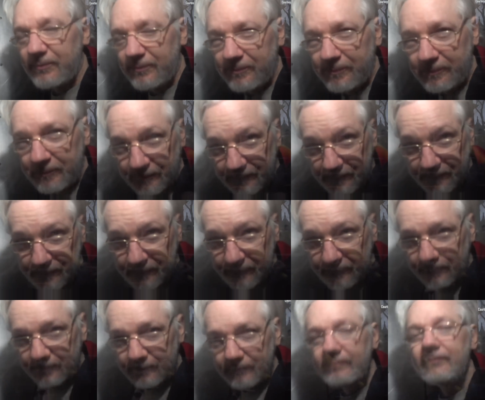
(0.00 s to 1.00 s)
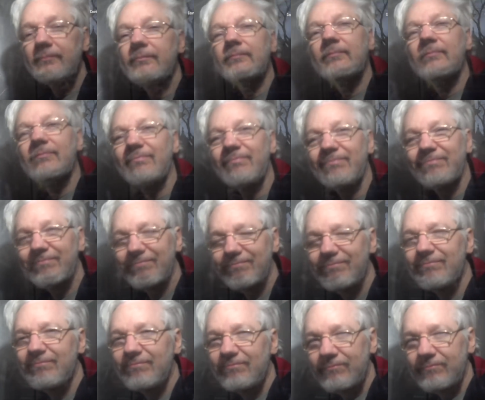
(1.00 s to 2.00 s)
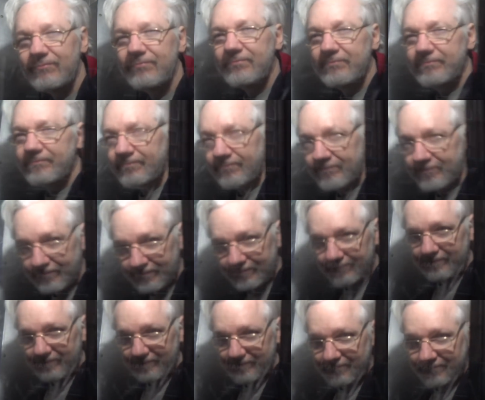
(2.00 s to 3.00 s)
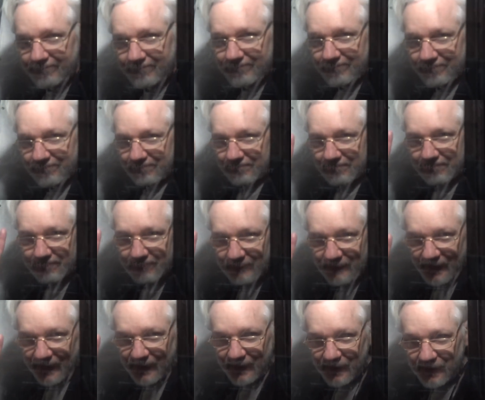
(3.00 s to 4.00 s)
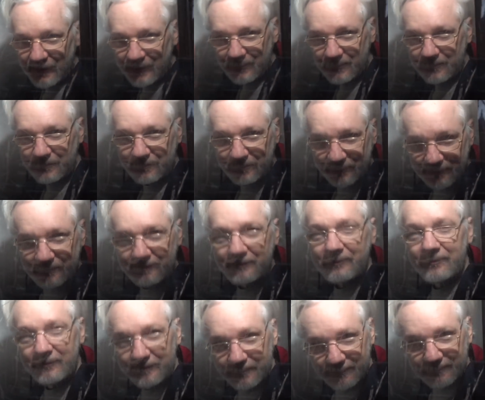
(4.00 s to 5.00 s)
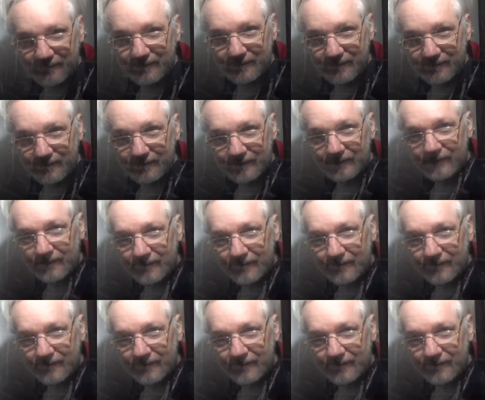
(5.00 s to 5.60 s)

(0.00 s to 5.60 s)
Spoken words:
similar with Julian Assange in Belmarsh here in the UK, create a chilling effect so anybody else who